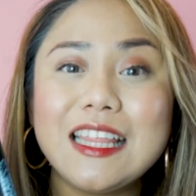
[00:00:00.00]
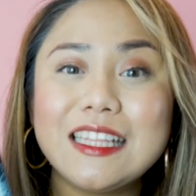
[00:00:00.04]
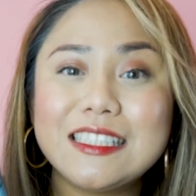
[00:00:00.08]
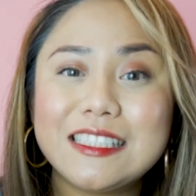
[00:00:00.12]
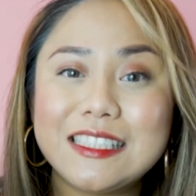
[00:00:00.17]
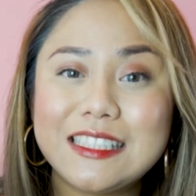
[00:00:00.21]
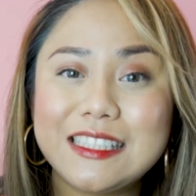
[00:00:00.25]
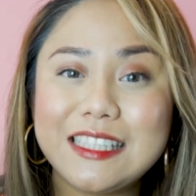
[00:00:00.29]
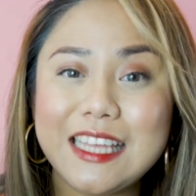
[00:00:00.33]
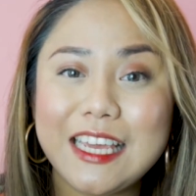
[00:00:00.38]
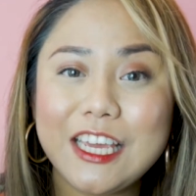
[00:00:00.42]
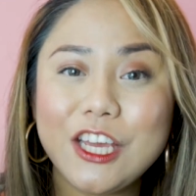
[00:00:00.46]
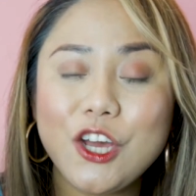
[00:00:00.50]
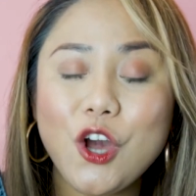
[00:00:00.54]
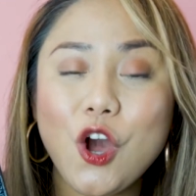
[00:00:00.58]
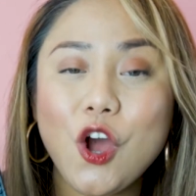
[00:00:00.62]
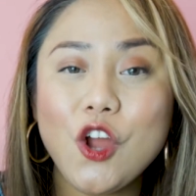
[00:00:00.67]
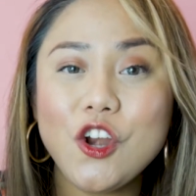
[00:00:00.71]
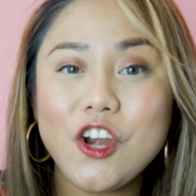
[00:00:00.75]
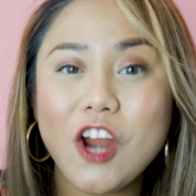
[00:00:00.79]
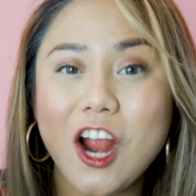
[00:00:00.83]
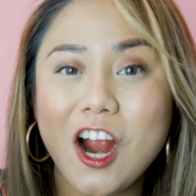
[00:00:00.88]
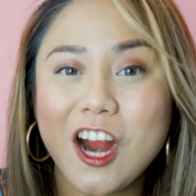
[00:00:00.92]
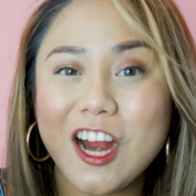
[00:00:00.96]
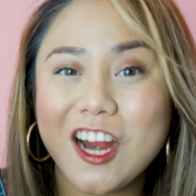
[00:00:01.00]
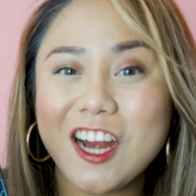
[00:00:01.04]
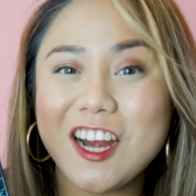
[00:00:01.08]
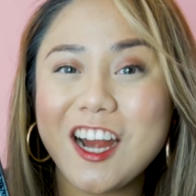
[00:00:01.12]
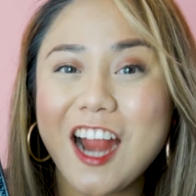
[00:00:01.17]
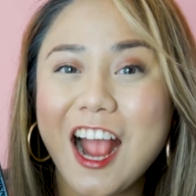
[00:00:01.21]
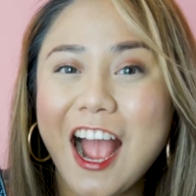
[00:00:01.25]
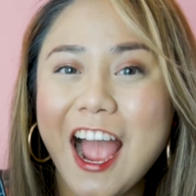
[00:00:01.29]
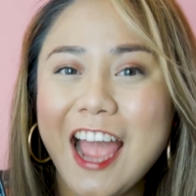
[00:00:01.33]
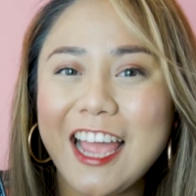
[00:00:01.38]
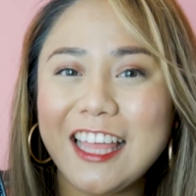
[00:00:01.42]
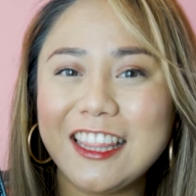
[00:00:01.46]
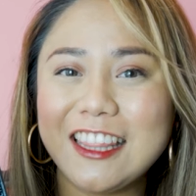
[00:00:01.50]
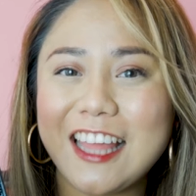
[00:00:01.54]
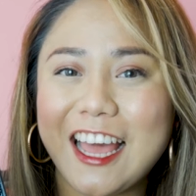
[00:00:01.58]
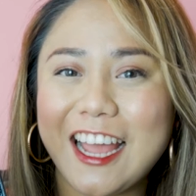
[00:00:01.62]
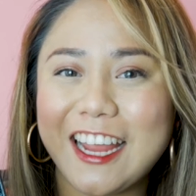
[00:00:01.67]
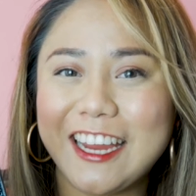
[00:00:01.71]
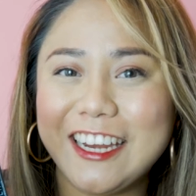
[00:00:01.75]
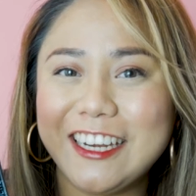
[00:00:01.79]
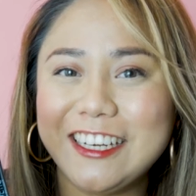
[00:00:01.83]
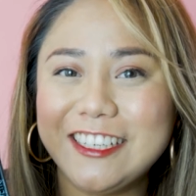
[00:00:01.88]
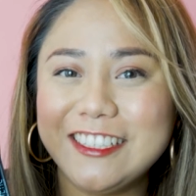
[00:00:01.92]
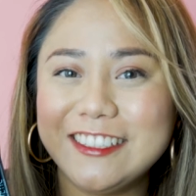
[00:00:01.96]
stick on our
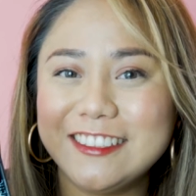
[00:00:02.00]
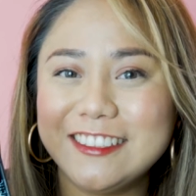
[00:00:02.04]
eyeline.